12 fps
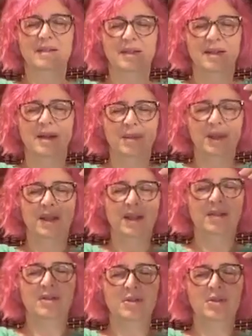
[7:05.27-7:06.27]
coming
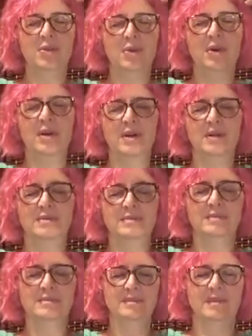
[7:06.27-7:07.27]
into shore
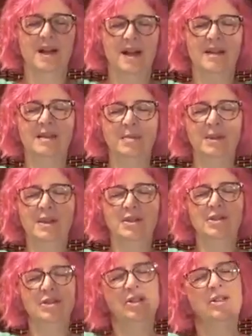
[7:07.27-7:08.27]
on the
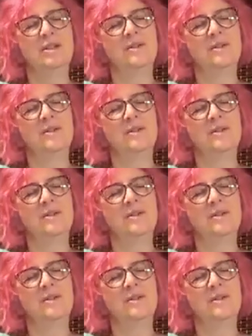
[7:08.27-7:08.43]
beach,